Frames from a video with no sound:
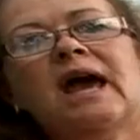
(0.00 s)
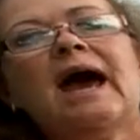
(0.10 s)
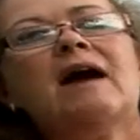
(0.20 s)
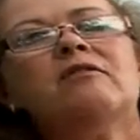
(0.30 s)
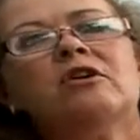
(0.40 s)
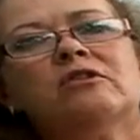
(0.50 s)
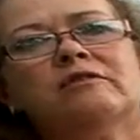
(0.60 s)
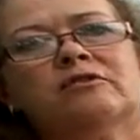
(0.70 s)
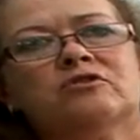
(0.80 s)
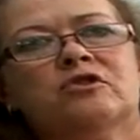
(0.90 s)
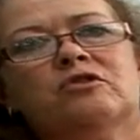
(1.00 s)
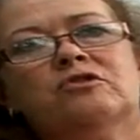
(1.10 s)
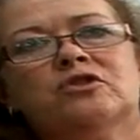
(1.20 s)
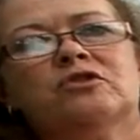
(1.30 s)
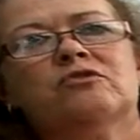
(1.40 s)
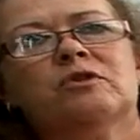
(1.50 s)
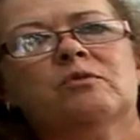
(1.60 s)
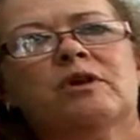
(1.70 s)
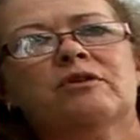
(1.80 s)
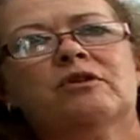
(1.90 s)
have all of her children
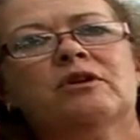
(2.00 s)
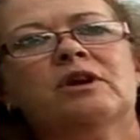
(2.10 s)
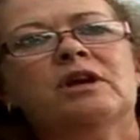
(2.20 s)
with her.